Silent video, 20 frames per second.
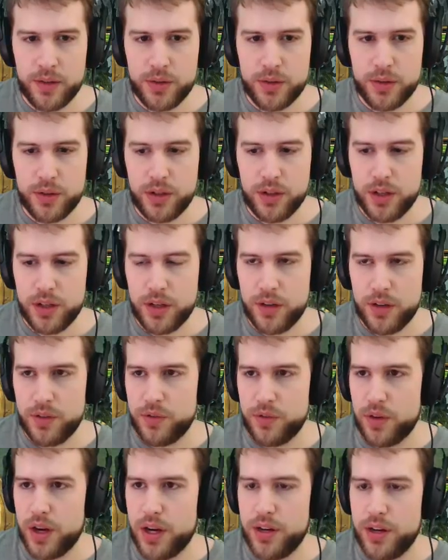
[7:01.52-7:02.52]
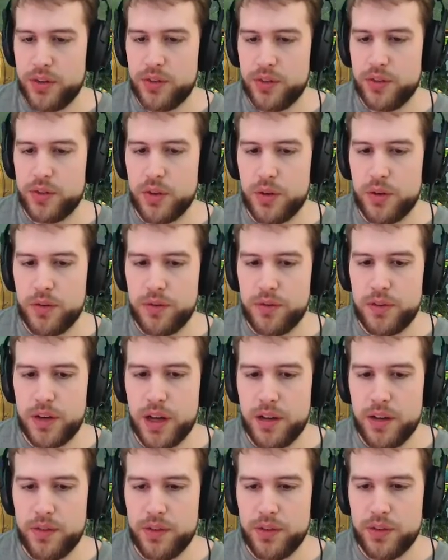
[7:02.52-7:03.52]
Orc Riders and so on
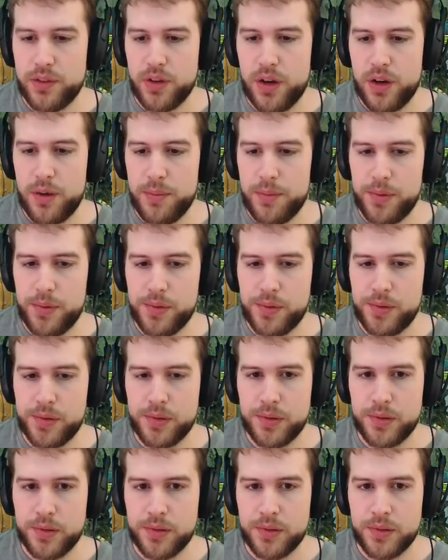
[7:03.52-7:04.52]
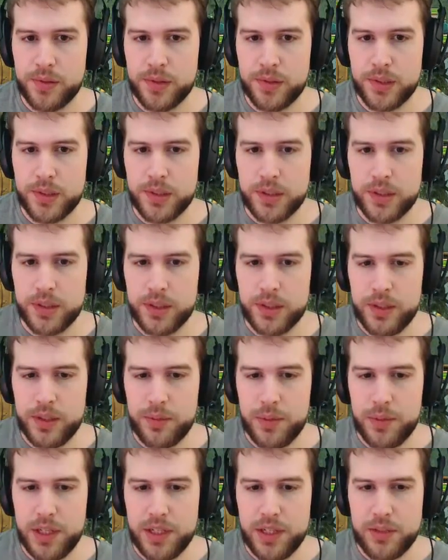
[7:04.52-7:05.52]
fly over the top.
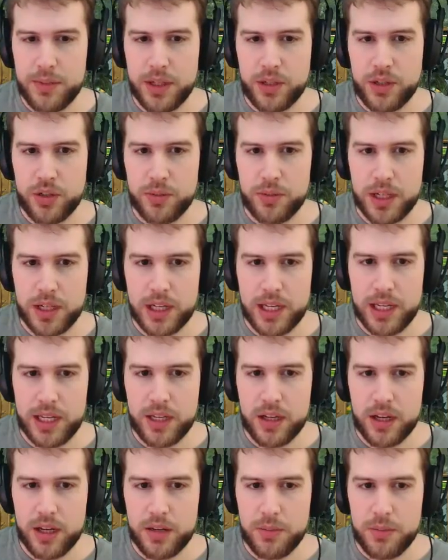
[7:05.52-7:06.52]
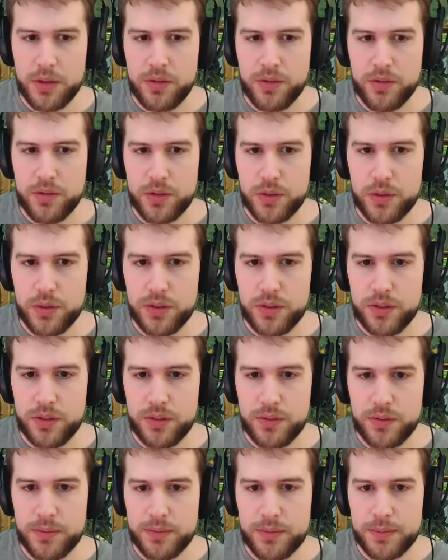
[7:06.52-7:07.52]
We need to make sure my Glade Guard are moving forwards.